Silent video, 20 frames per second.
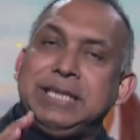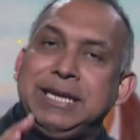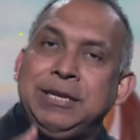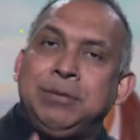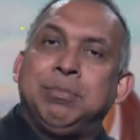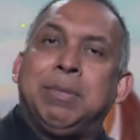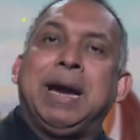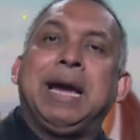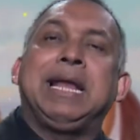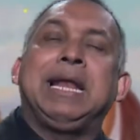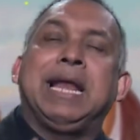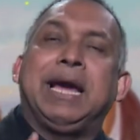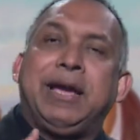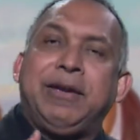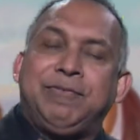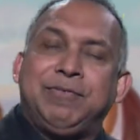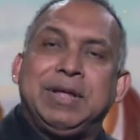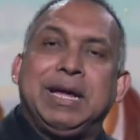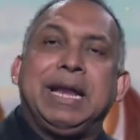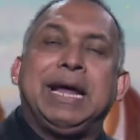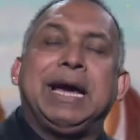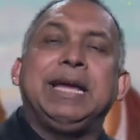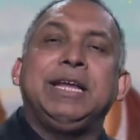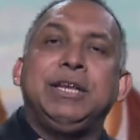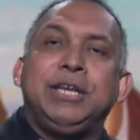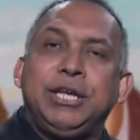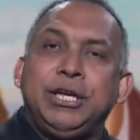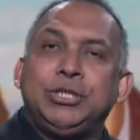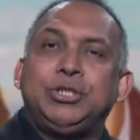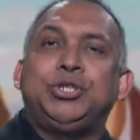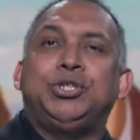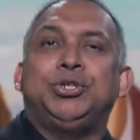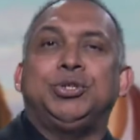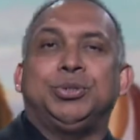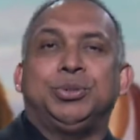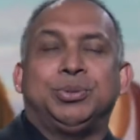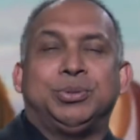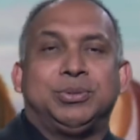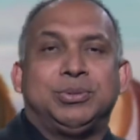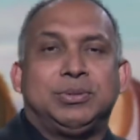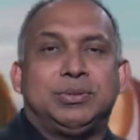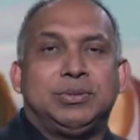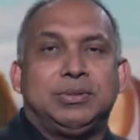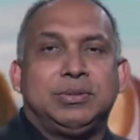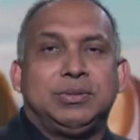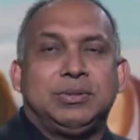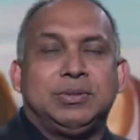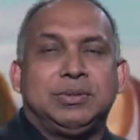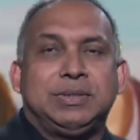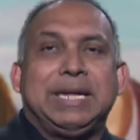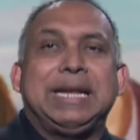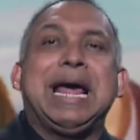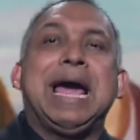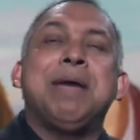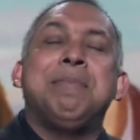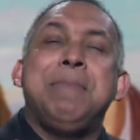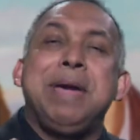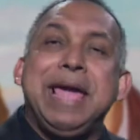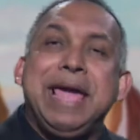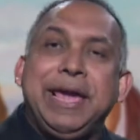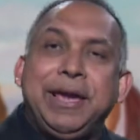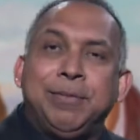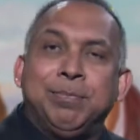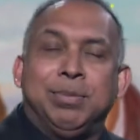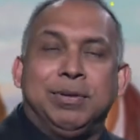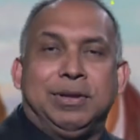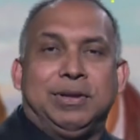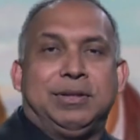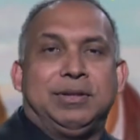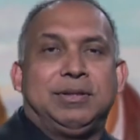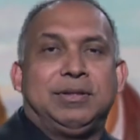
in my life that I need to, that I'm able.